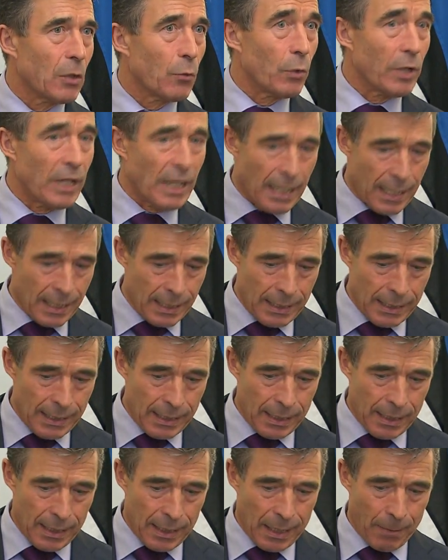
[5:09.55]
We
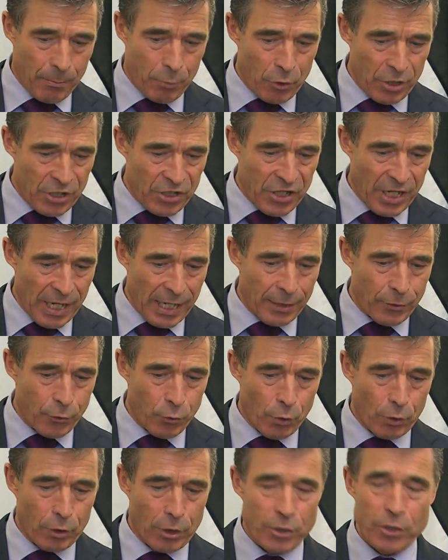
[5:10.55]
highly appreciate
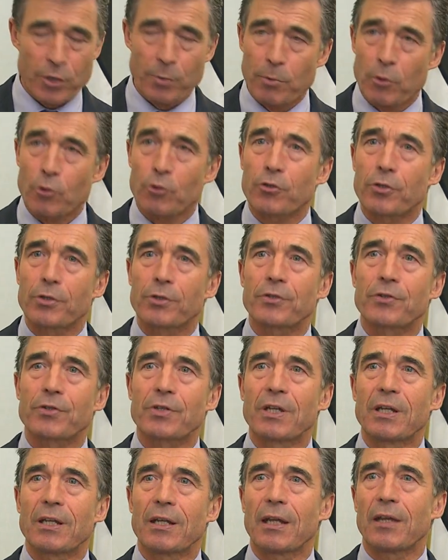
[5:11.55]
your contributions
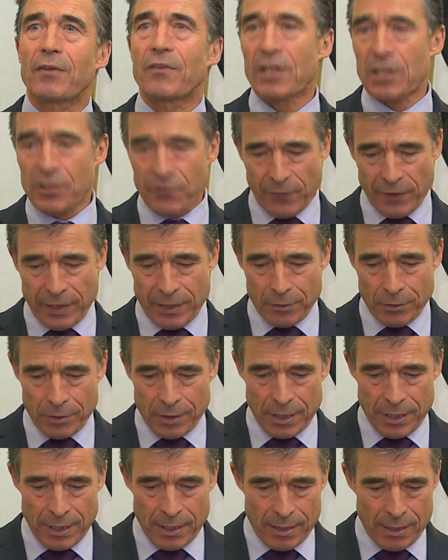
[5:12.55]
in this field,
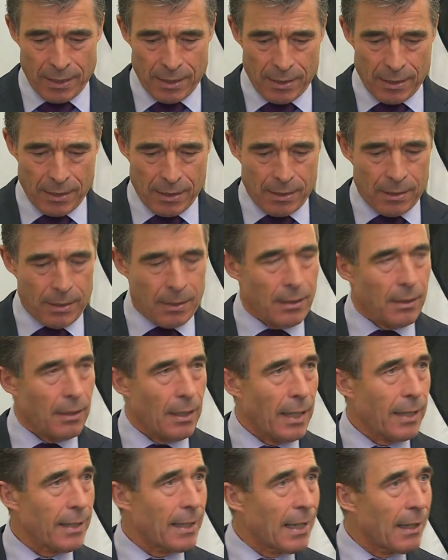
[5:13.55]

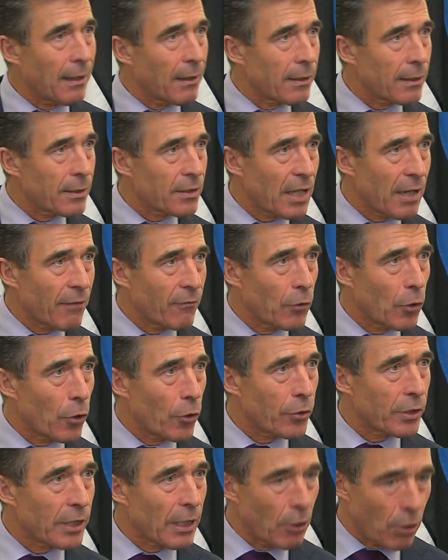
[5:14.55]
and allies have
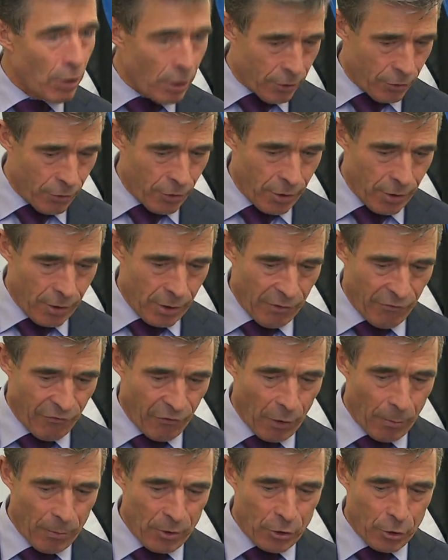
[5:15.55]
learned a lot
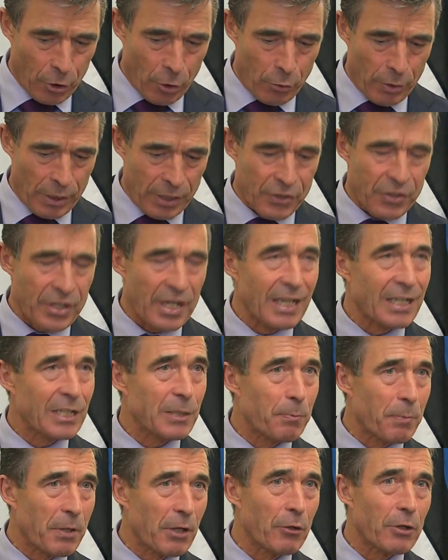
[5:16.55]
from Estonia's
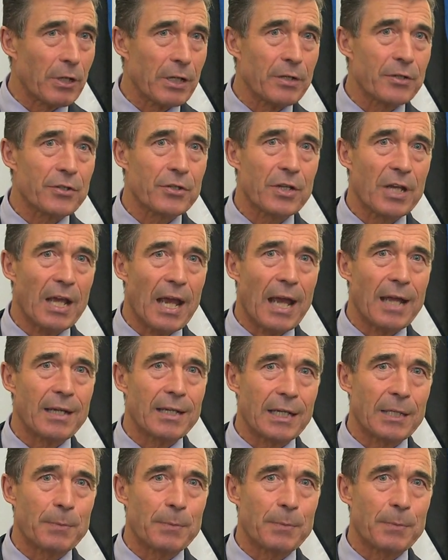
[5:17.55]
experience and